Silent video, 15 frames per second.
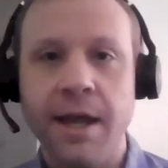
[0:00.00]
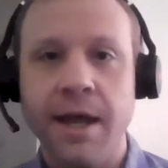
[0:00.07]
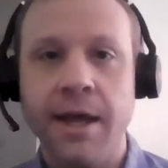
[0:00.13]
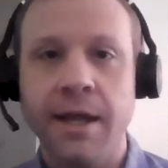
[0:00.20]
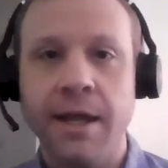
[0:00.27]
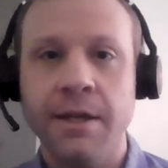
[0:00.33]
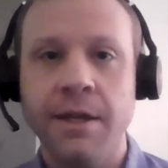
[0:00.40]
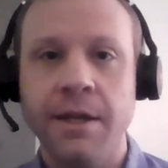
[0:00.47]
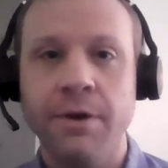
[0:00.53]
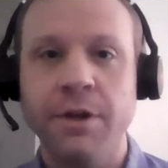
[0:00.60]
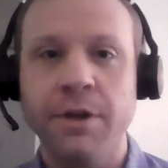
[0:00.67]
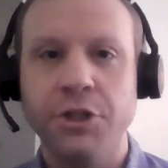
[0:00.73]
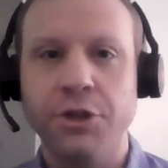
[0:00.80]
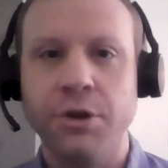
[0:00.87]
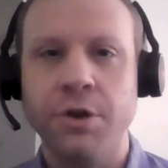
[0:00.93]
and you know
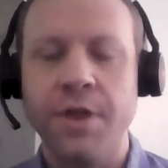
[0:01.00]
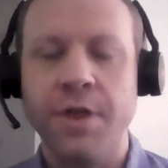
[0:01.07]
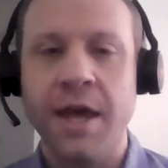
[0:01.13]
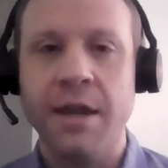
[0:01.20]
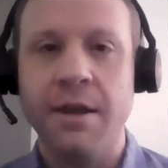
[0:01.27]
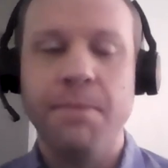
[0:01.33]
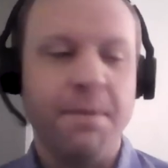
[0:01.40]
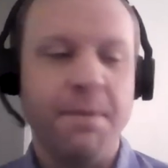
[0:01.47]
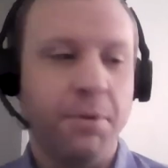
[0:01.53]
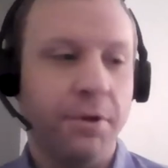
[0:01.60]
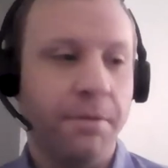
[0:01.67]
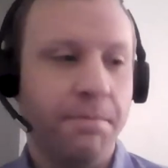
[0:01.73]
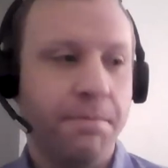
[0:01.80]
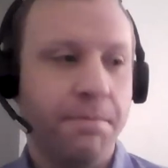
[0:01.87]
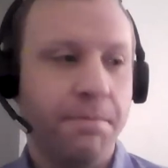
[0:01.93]
assure that people